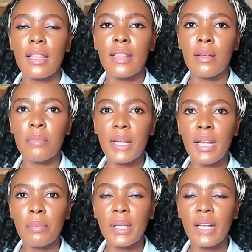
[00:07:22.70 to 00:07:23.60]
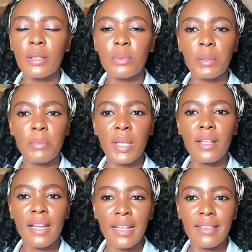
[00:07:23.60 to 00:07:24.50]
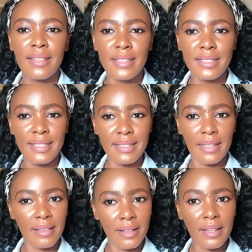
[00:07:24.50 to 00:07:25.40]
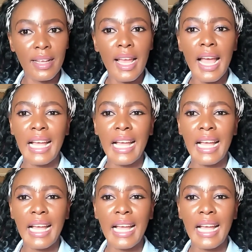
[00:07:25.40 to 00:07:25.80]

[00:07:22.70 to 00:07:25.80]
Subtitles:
the main applicant were paying like 363,